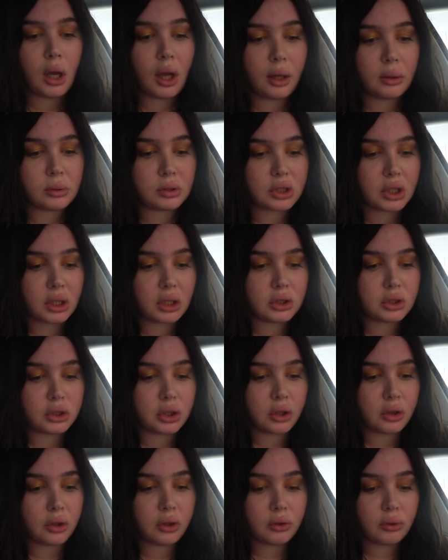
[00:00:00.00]
I wish I could
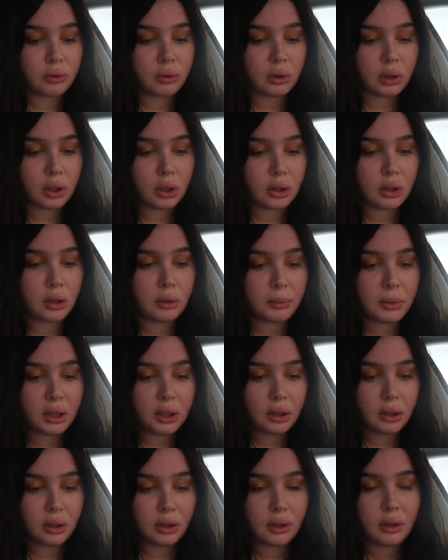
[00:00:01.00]
show you. Here, let
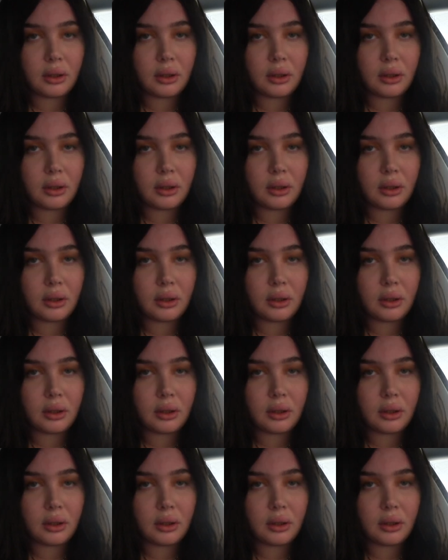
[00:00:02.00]
me...